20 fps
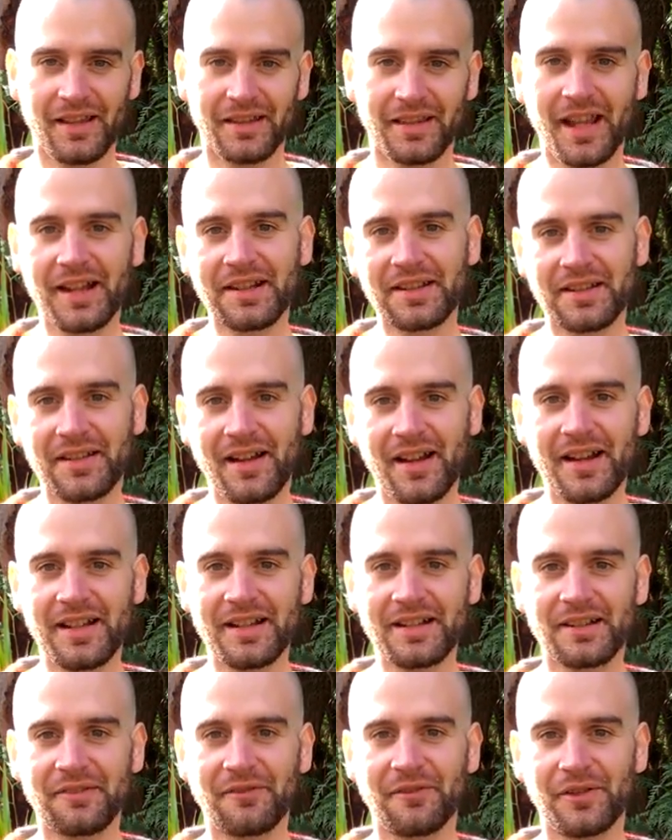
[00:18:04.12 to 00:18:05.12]
Thanks
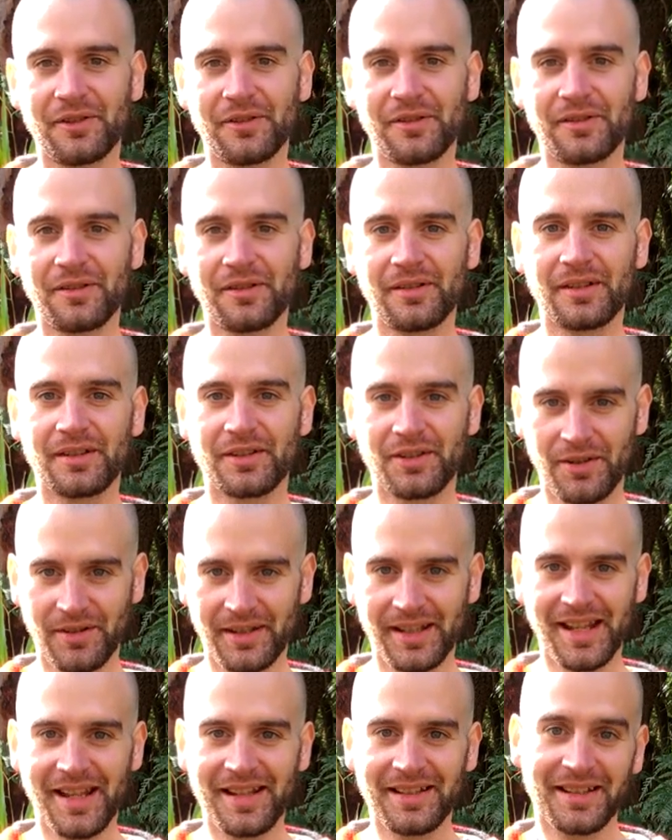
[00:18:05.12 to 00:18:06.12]
guys for
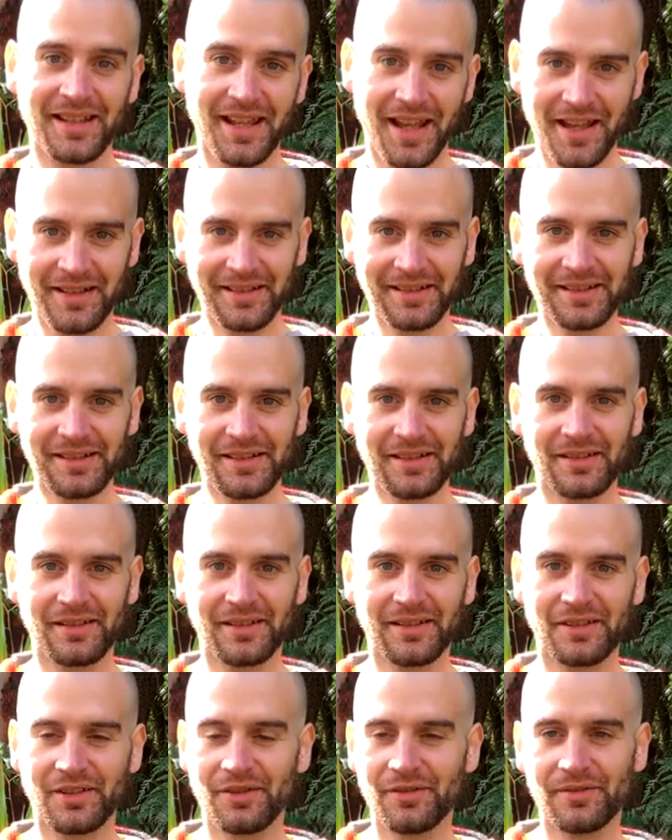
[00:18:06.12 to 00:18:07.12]
tuning in again
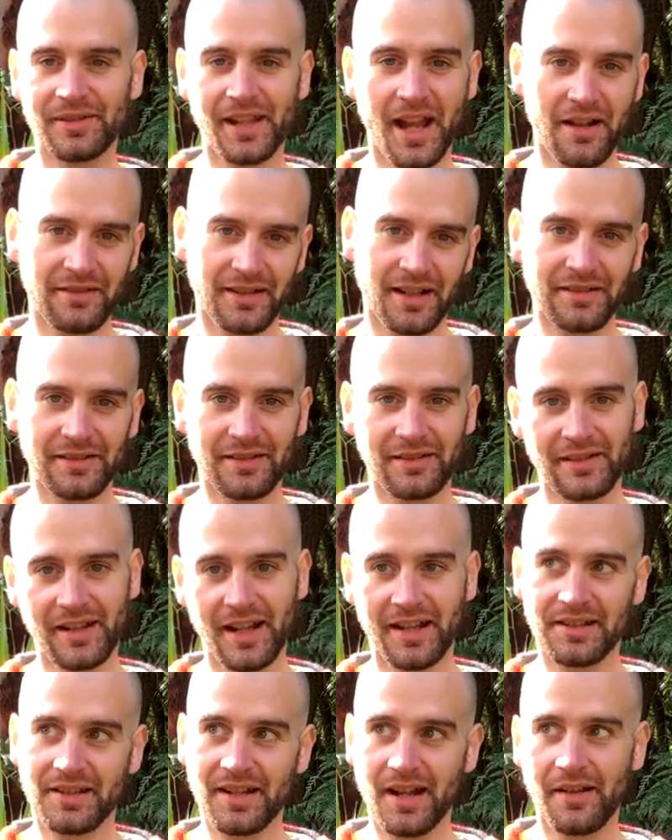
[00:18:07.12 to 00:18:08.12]
to Down Under
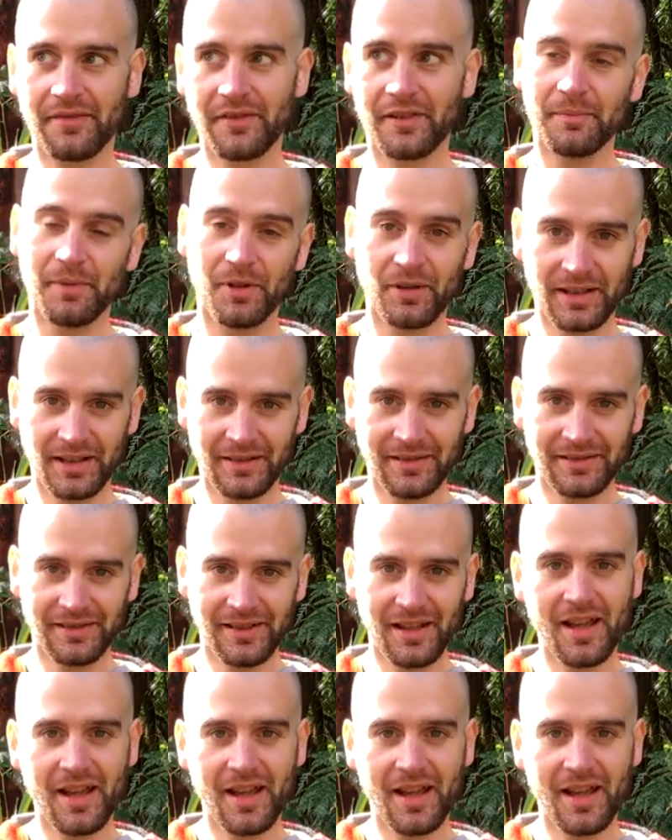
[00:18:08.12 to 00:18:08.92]
and South of the Border.